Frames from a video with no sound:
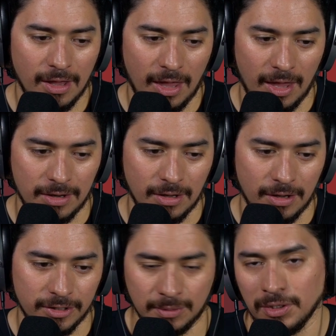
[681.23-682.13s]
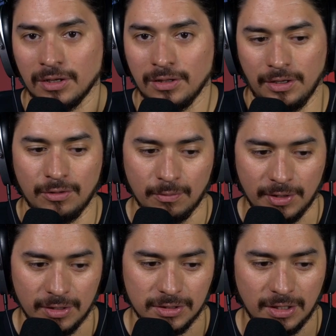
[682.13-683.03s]
and something cleaner
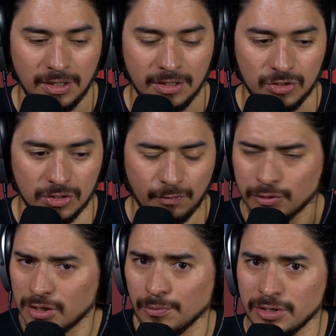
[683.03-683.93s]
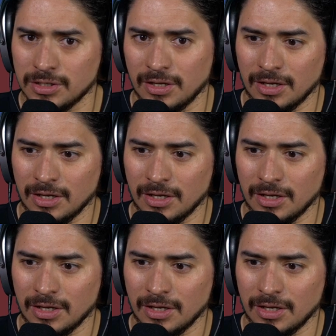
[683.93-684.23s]
because it's just, for some reason,